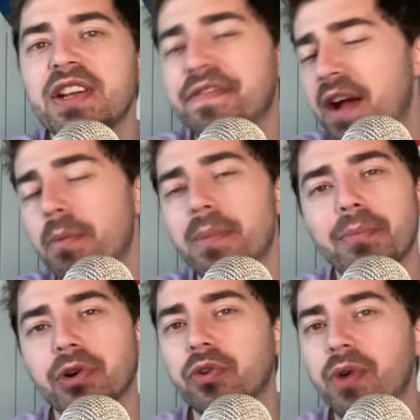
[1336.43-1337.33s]
if I
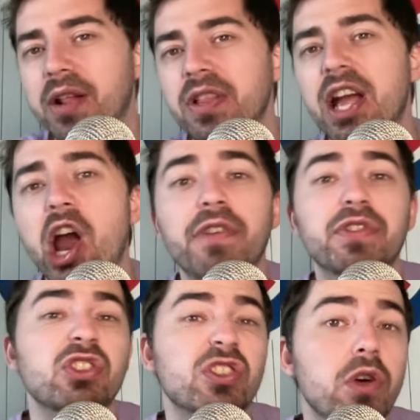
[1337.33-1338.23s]
remember correctly, got off
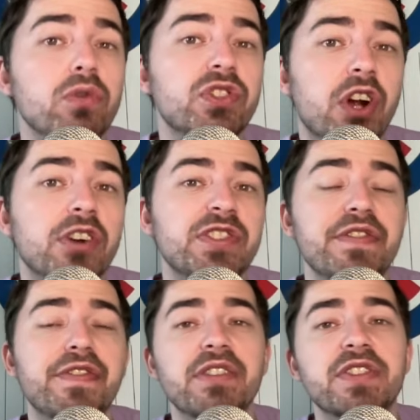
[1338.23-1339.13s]
to slow starts
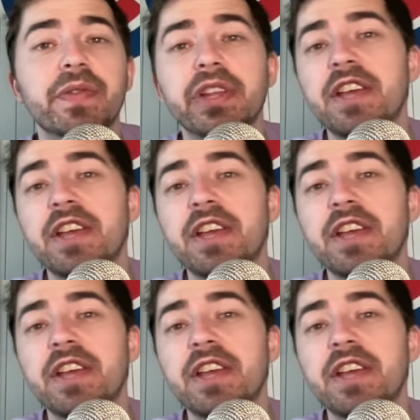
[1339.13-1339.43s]
defensively,